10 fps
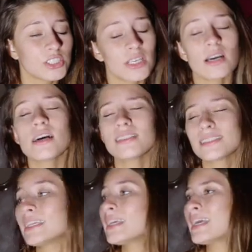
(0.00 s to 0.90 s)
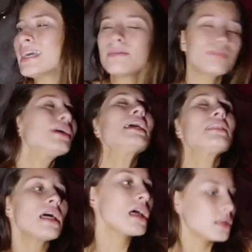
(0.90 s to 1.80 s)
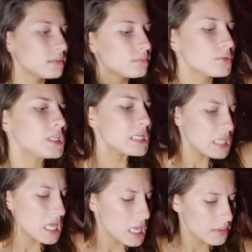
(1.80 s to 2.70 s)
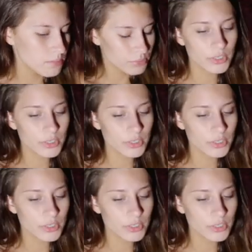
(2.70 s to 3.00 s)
just keep breathing and breathing and